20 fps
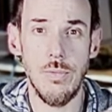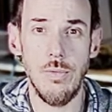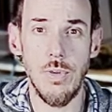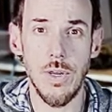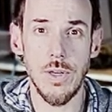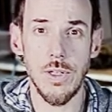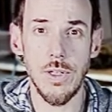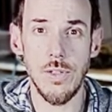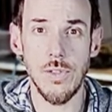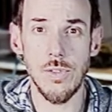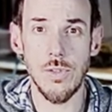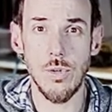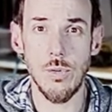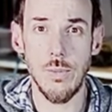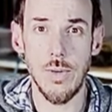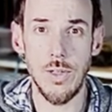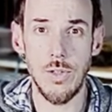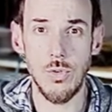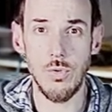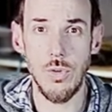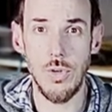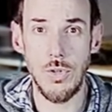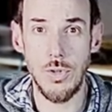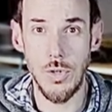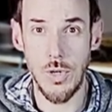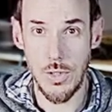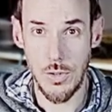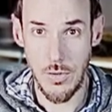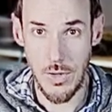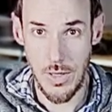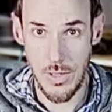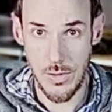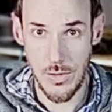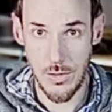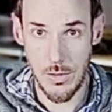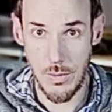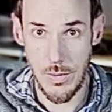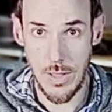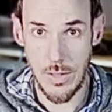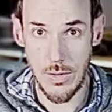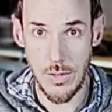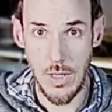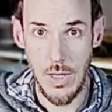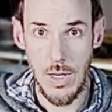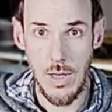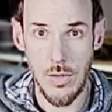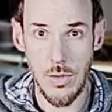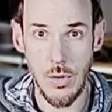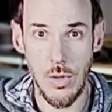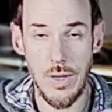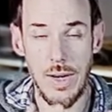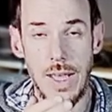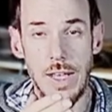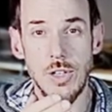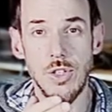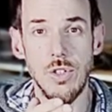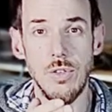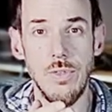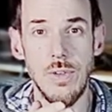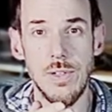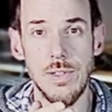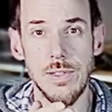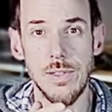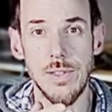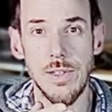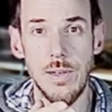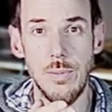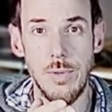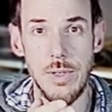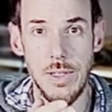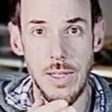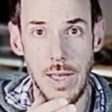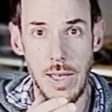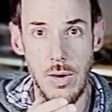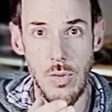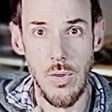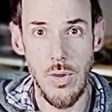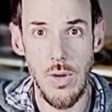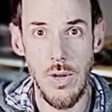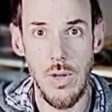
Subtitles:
one instrument to another instrument. Connection will still be there.